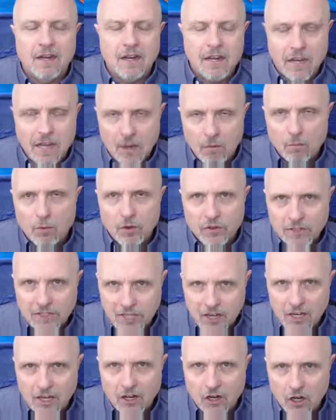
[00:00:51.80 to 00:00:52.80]
come with
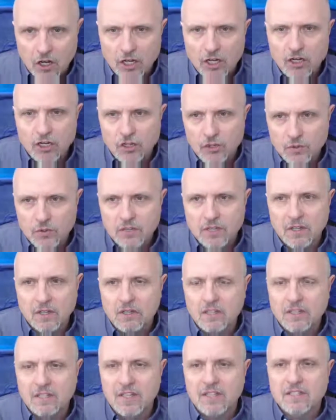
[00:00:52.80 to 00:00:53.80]
taking on a new
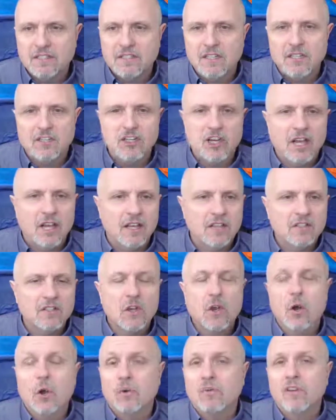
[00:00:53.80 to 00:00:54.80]
skill set, such as
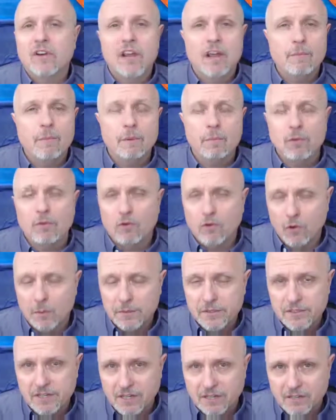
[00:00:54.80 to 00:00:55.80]
overcoming
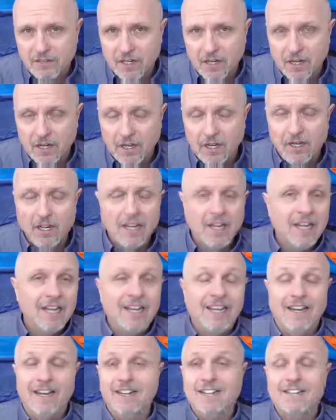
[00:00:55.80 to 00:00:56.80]
performance anxiety.
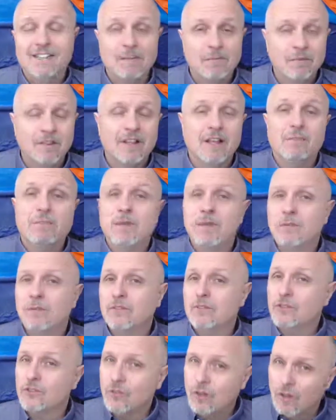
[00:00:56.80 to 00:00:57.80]
It is something that
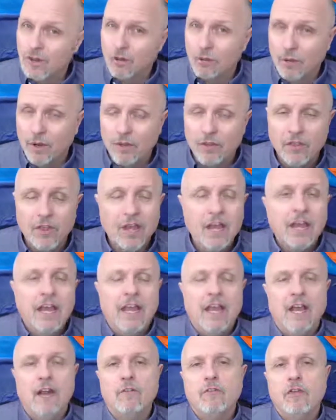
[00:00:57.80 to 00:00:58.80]
people struggle with,
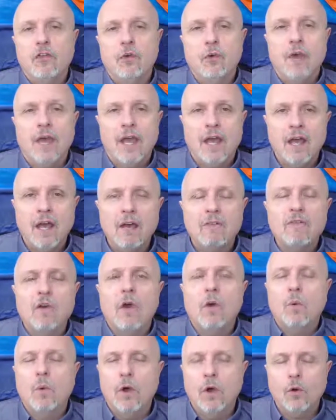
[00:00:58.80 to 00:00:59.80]
and if you have
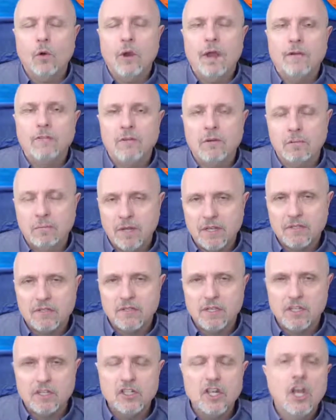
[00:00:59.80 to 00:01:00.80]
a well-crafted
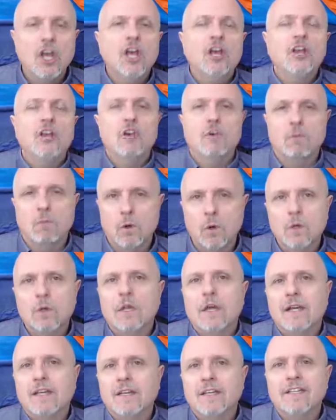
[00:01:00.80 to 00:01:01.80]
message, you're more
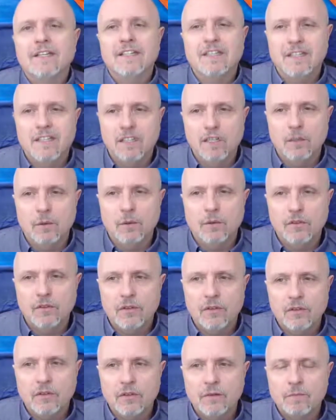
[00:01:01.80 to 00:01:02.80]
likely to deal with
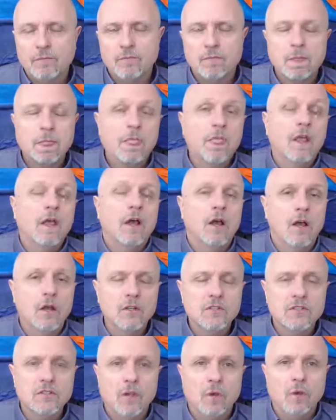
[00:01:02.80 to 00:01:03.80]
it.
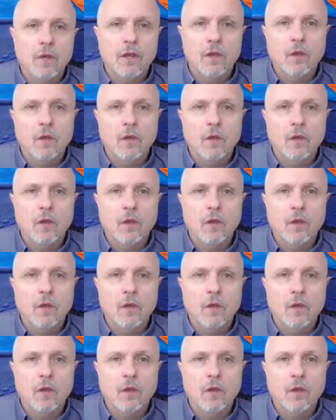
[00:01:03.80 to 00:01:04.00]
Also,